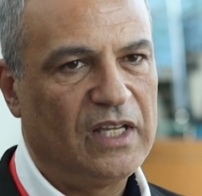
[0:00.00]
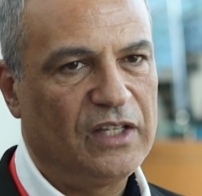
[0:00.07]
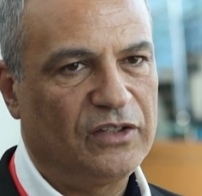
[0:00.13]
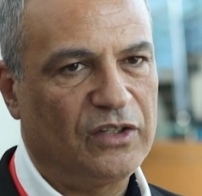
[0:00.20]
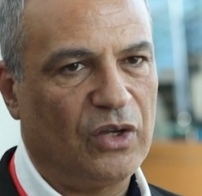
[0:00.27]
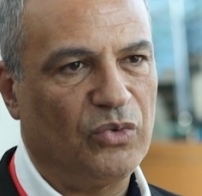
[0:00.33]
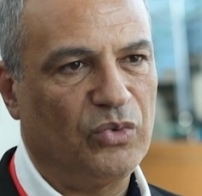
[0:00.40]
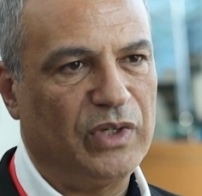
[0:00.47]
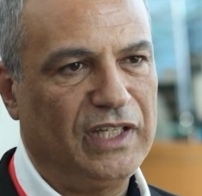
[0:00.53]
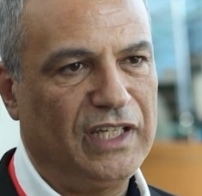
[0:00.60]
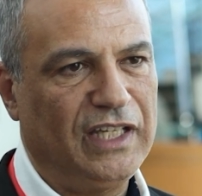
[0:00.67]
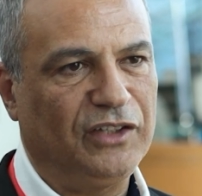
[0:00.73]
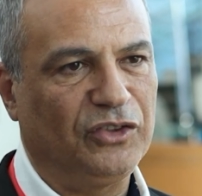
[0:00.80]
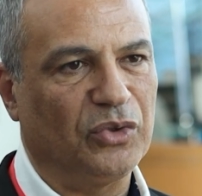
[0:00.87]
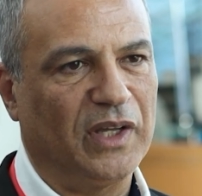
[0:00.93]
So we
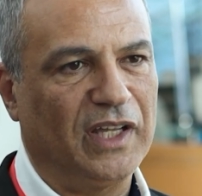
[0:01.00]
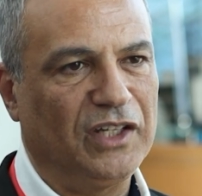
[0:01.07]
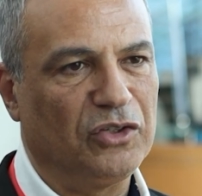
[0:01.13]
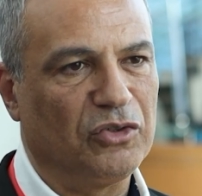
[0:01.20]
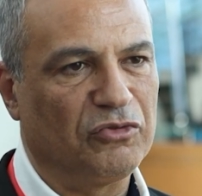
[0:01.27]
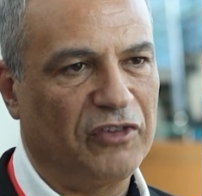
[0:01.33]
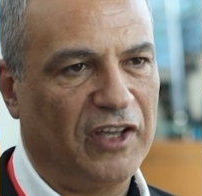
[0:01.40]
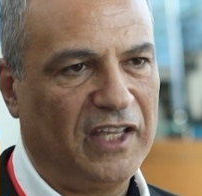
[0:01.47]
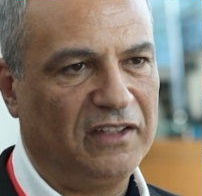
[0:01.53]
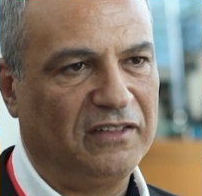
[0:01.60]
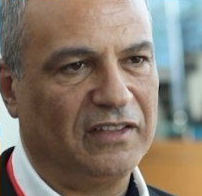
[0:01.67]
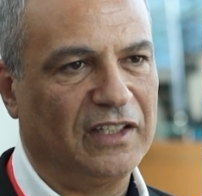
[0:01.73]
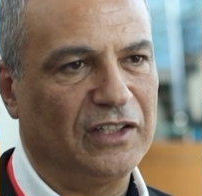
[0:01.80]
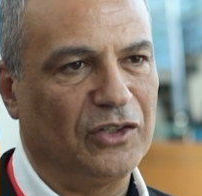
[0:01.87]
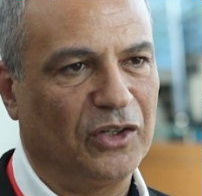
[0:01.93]
need to
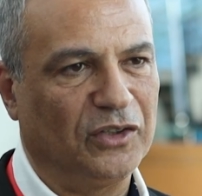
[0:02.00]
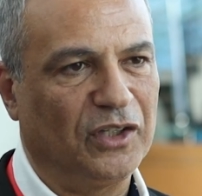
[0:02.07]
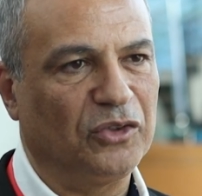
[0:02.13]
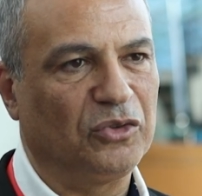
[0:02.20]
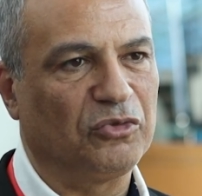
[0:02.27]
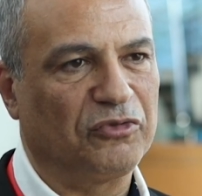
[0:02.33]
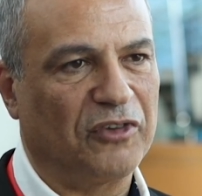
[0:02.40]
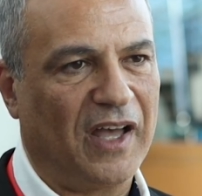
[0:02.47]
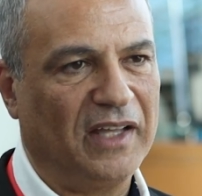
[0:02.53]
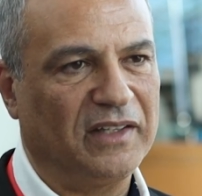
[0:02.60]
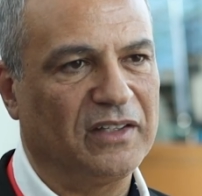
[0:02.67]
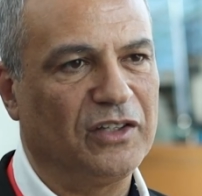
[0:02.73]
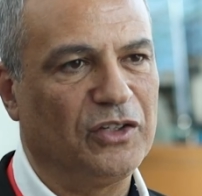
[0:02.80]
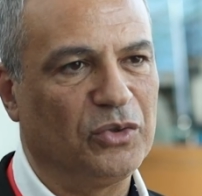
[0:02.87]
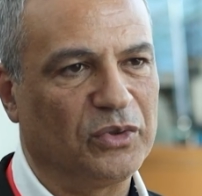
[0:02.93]
innovate in order to
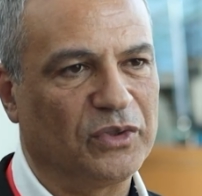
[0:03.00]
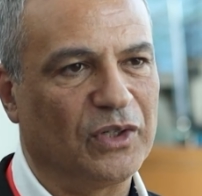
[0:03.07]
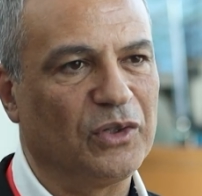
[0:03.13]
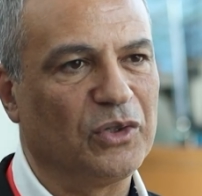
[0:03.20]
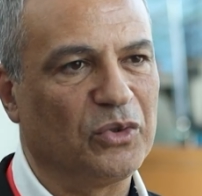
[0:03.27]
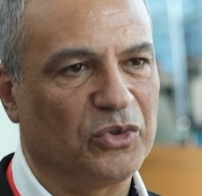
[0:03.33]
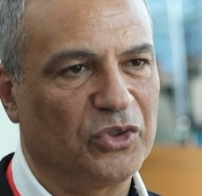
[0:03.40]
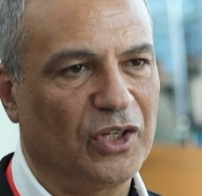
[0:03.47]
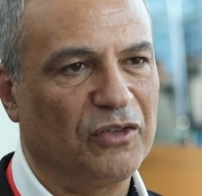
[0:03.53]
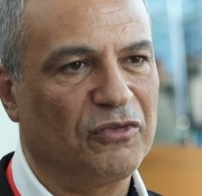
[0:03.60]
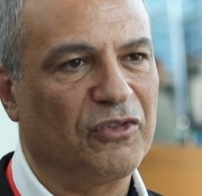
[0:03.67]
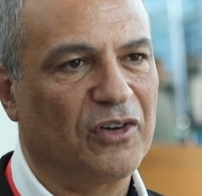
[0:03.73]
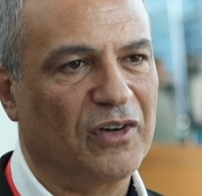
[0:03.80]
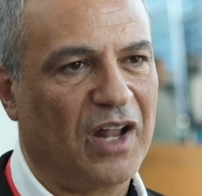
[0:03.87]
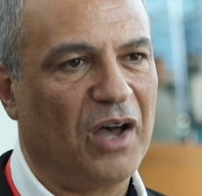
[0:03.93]
find a new solution
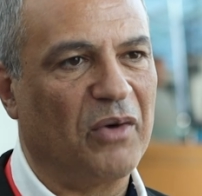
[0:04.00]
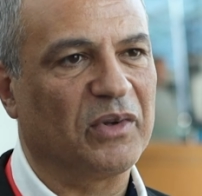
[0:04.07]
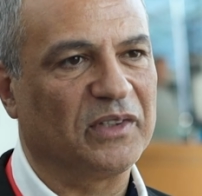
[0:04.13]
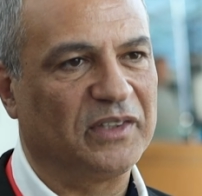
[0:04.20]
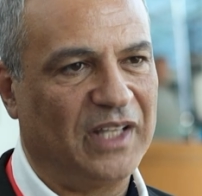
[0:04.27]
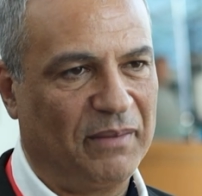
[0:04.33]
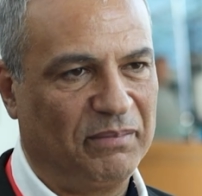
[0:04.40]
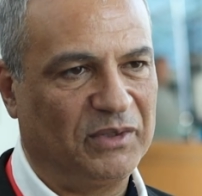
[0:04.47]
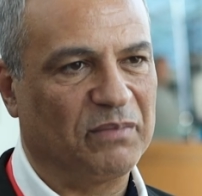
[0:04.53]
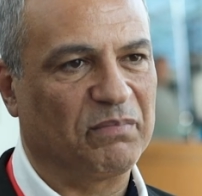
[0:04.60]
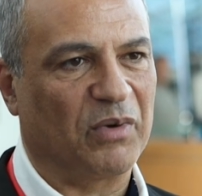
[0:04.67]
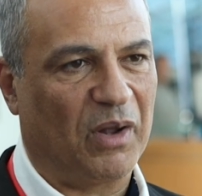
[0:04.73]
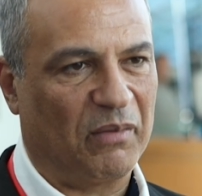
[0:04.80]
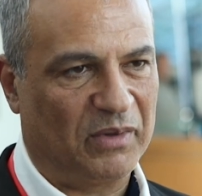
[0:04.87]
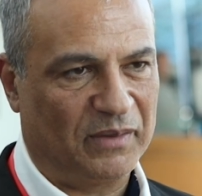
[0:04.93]
for our
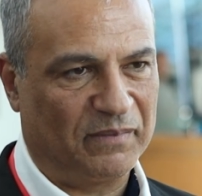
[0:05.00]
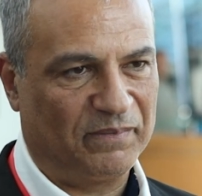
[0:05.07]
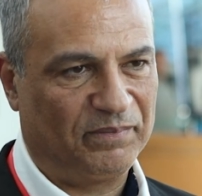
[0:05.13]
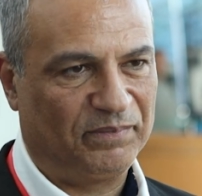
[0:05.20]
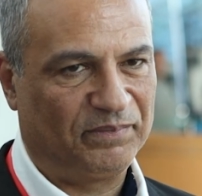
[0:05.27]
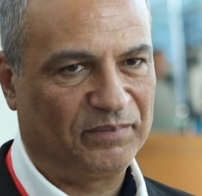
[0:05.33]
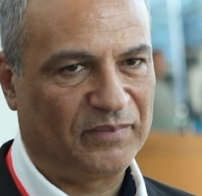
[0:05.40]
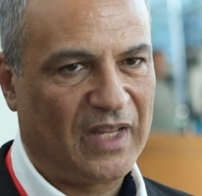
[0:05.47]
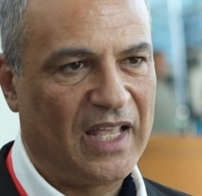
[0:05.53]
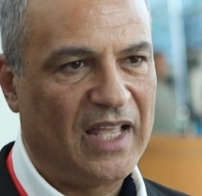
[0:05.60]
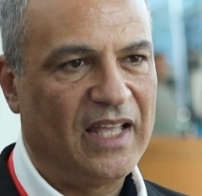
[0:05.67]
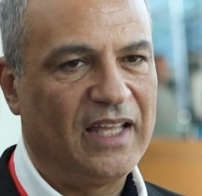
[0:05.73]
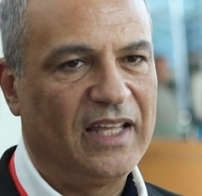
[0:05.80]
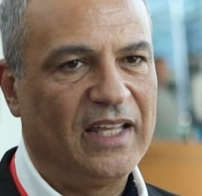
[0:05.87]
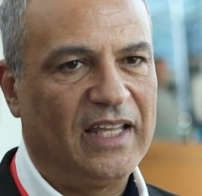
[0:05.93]
debt problem.
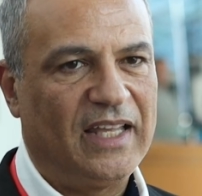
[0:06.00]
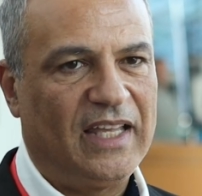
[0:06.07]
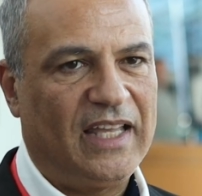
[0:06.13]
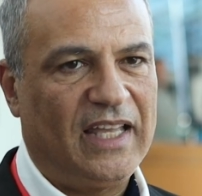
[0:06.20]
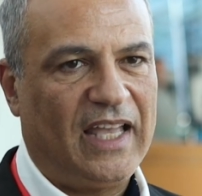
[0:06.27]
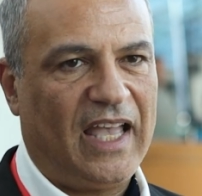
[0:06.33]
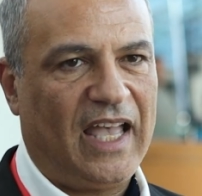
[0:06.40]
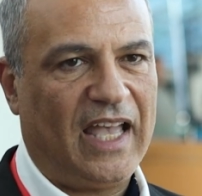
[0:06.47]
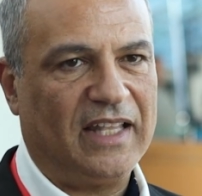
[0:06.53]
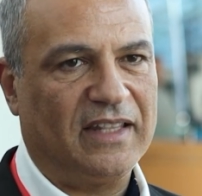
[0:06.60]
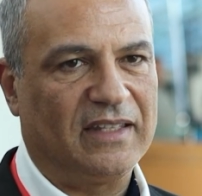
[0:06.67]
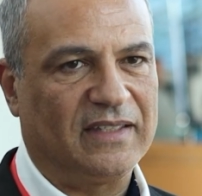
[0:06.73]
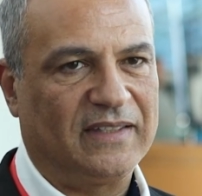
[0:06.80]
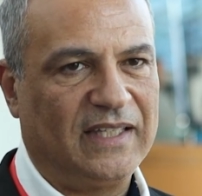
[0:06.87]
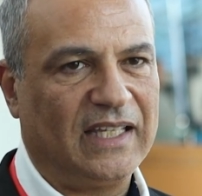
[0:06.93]

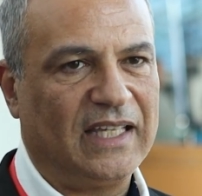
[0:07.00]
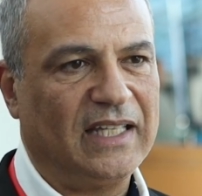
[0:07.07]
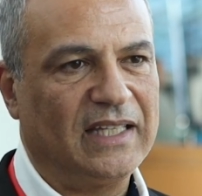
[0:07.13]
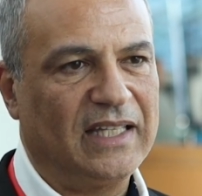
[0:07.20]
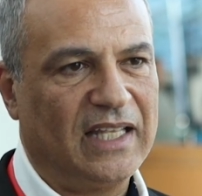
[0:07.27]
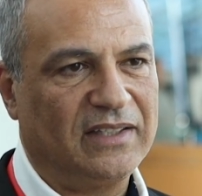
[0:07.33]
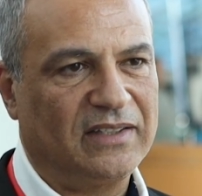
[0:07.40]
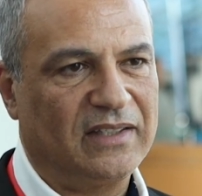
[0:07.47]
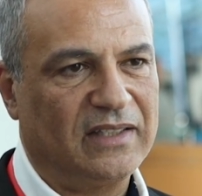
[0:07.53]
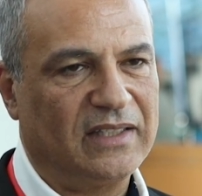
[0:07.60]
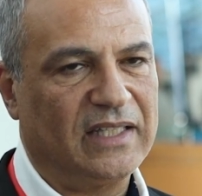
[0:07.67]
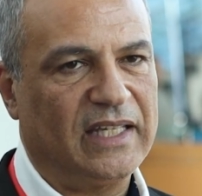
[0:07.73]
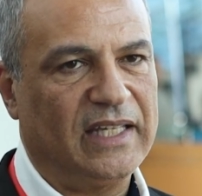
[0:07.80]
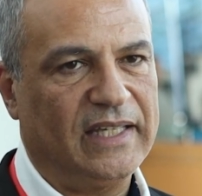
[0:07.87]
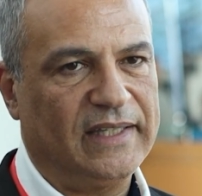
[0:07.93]
And the second
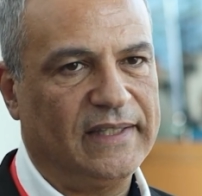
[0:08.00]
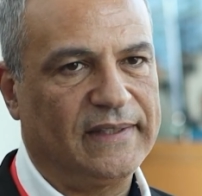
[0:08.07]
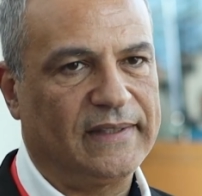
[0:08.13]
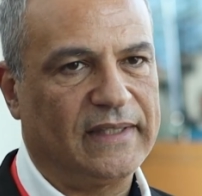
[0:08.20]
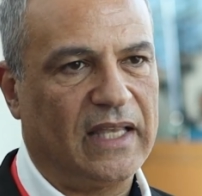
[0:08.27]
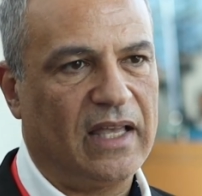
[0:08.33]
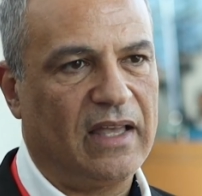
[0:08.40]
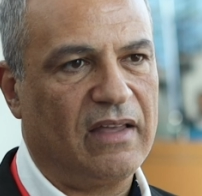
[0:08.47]
lesson is